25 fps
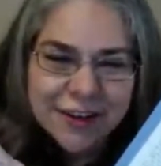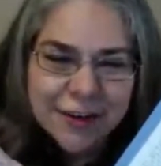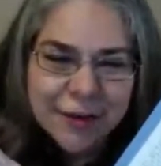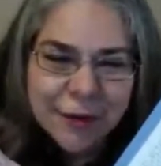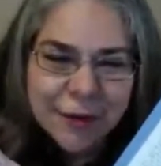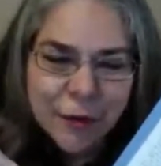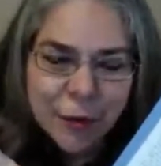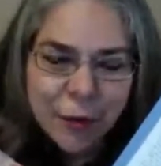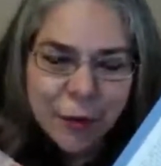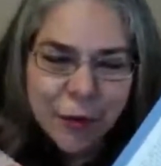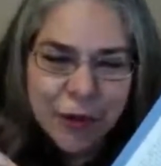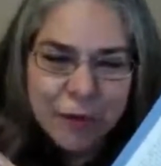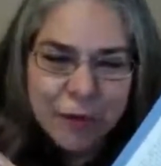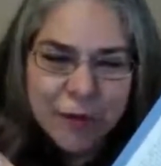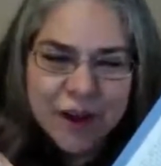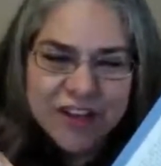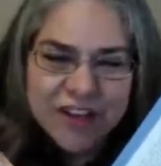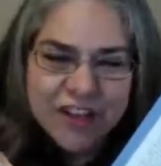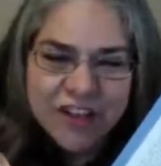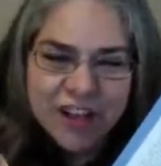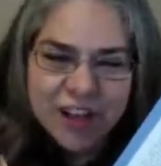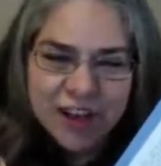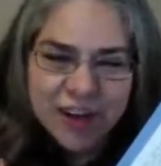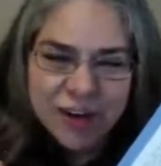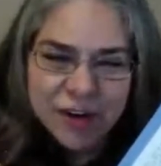When my
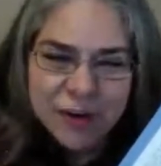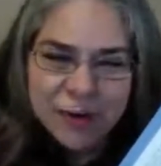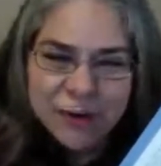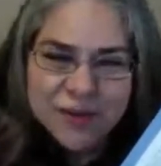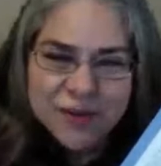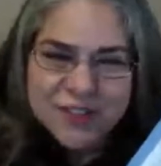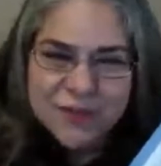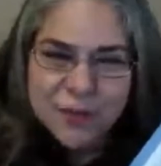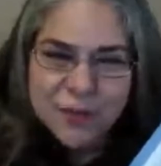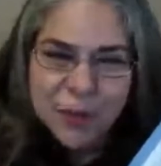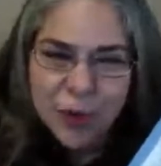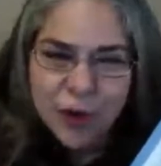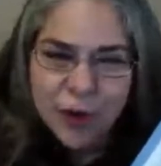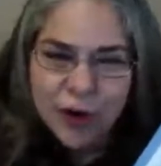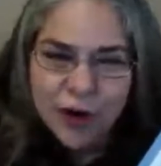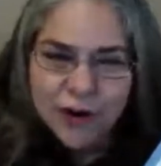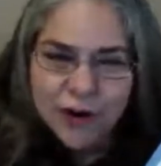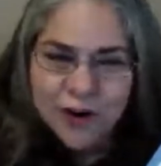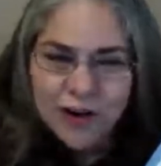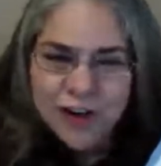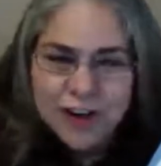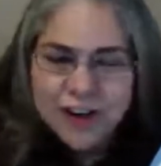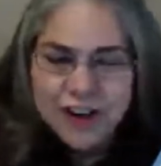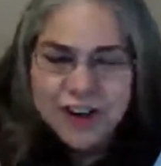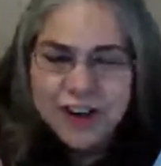daughter was
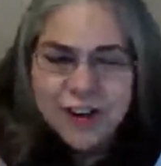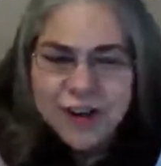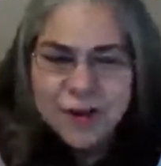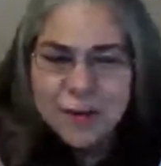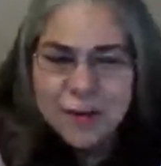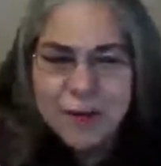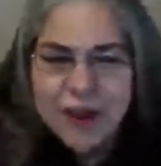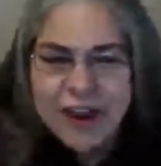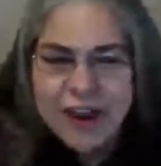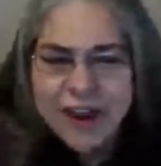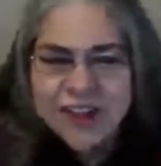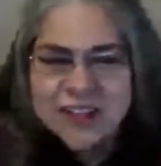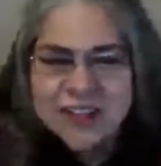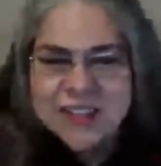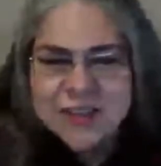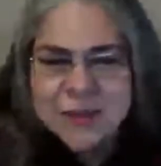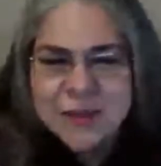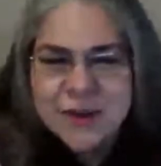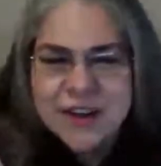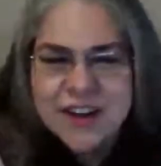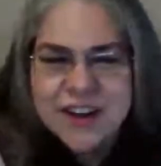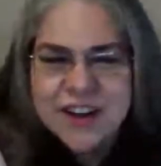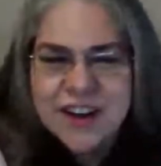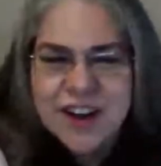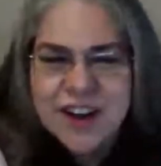born, my husband
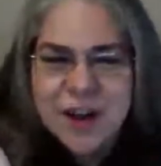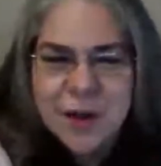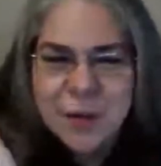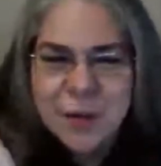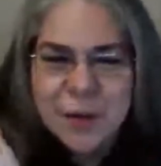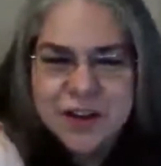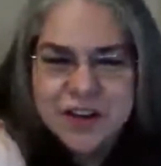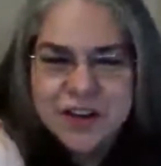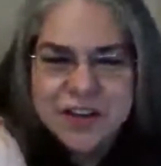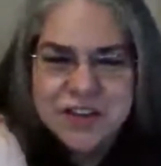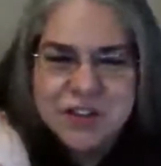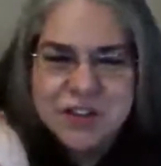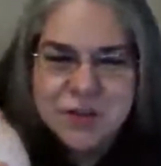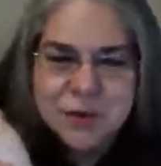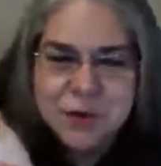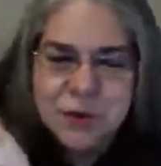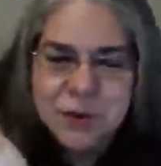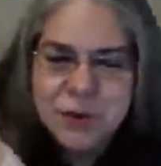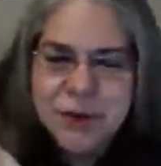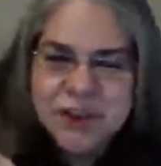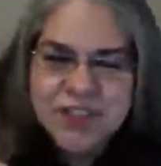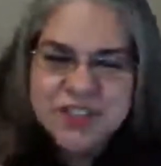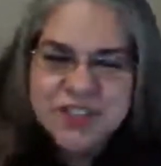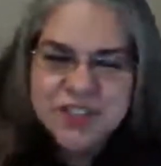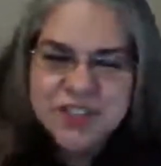and I went to a
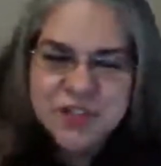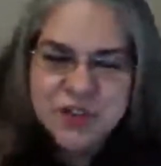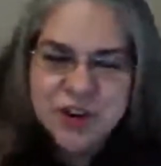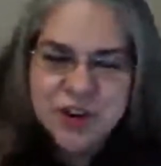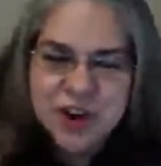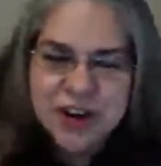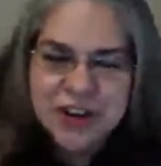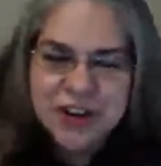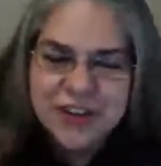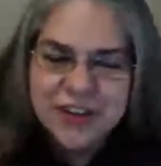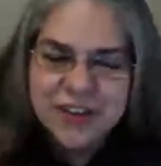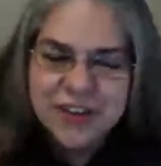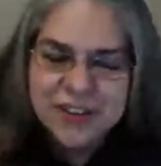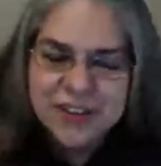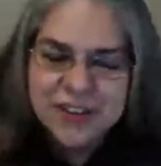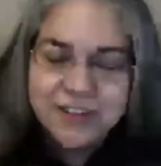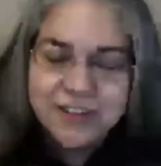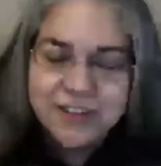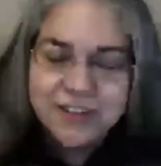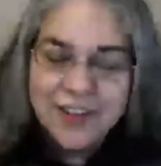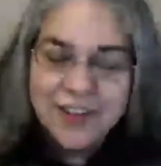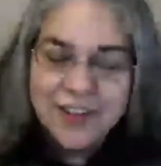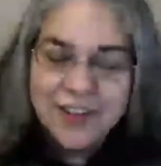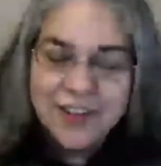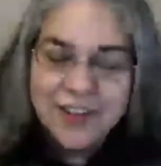restaurant,
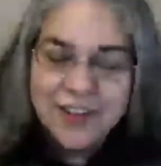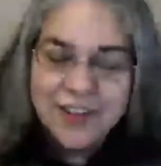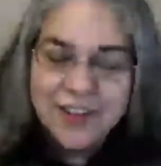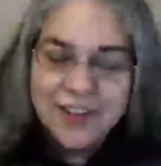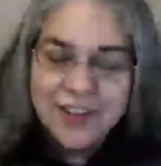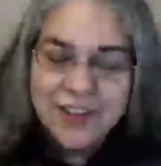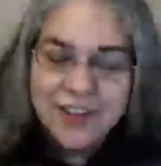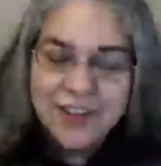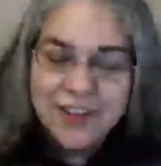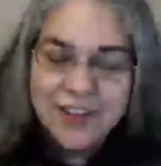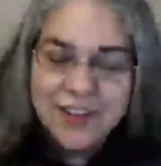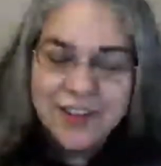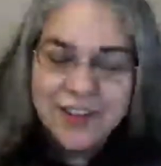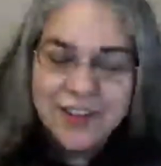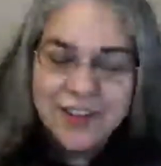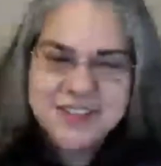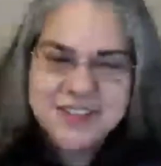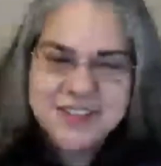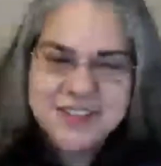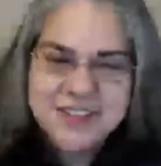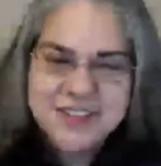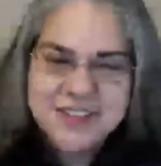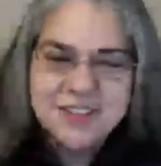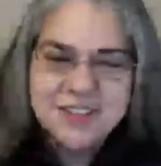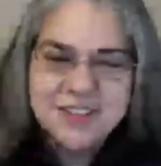and
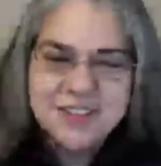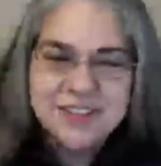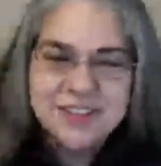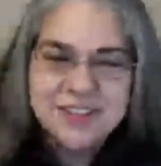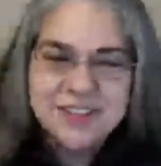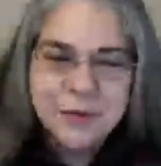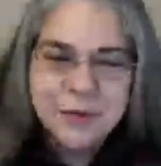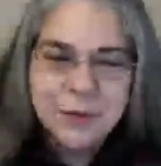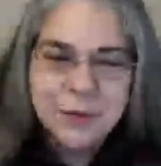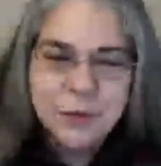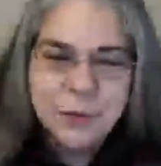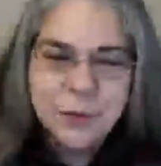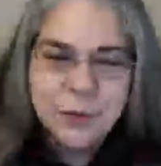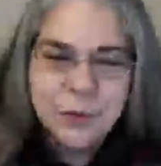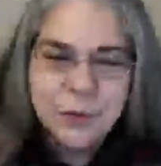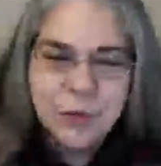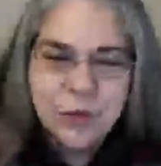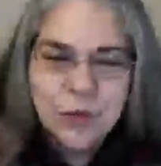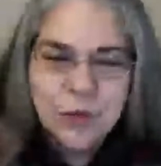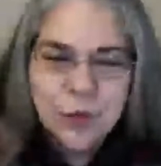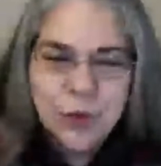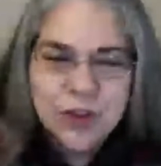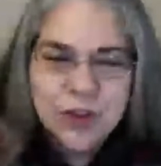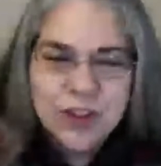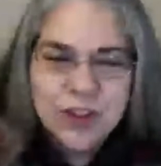
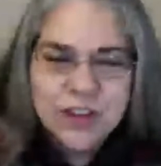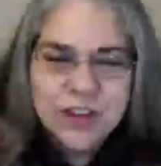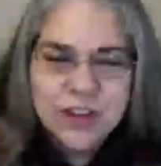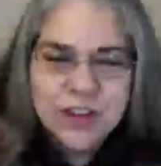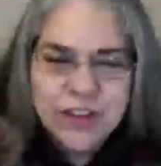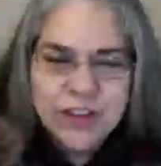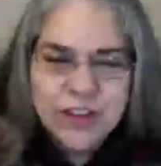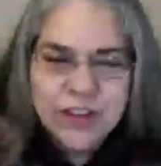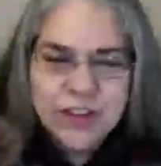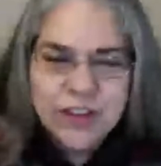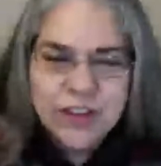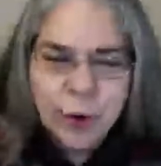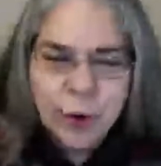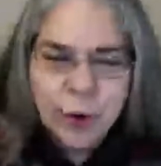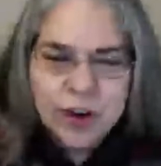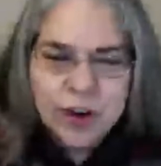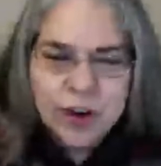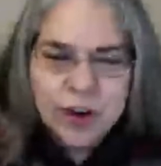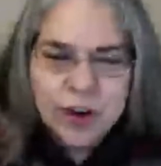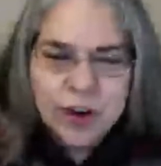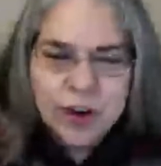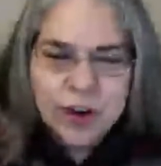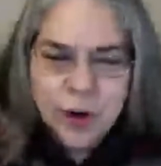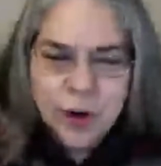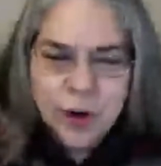we live on the
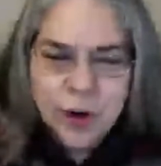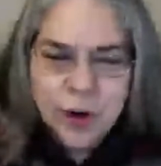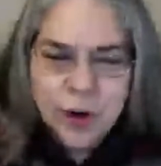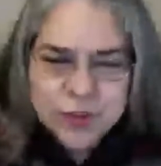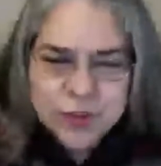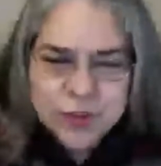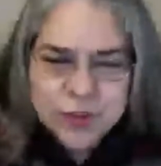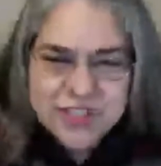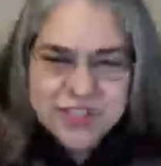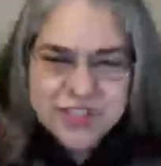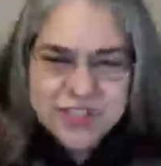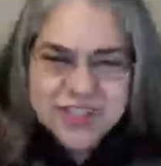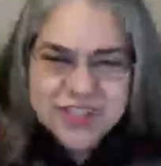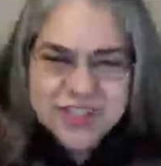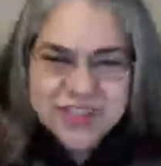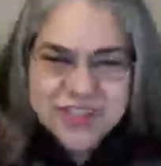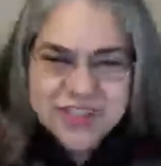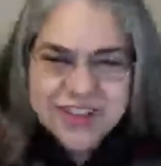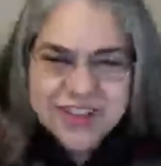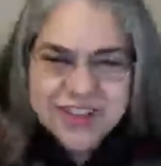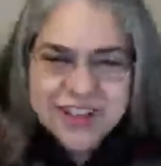Oregon coast,